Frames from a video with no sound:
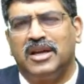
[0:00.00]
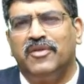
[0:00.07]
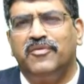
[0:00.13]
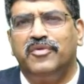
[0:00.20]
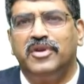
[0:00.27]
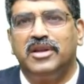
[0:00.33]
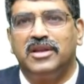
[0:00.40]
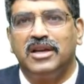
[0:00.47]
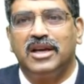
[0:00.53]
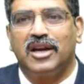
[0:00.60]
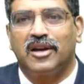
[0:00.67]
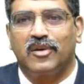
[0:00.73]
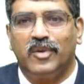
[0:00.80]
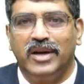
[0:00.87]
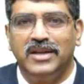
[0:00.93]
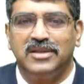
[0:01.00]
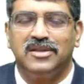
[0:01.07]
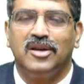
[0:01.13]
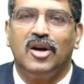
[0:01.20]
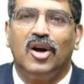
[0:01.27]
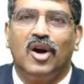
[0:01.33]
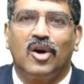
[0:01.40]
Everything requires
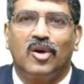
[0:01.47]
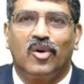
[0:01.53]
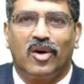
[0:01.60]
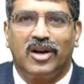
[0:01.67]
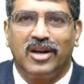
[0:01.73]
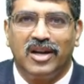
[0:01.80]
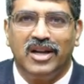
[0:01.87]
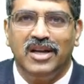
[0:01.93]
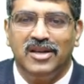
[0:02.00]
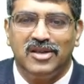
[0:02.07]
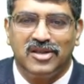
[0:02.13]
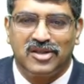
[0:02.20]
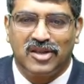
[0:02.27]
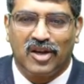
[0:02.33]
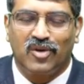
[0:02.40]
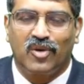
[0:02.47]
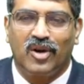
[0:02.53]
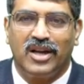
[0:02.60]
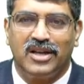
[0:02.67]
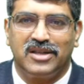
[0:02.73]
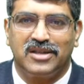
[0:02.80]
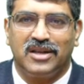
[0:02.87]
coronary
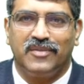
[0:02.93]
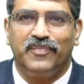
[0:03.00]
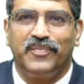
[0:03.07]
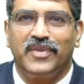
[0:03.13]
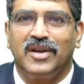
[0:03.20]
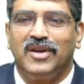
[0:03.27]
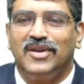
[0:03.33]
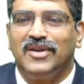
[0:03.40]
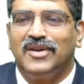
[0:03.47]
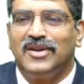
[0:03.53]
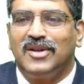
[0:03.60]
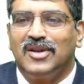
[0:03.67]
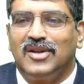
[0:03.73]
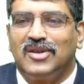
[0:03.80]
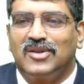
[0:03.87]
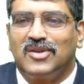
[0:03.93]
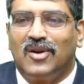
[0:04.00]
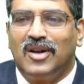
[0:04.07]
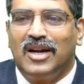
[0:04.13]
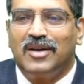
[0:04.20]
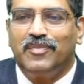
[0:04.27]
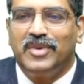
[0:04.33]
circulation. So, let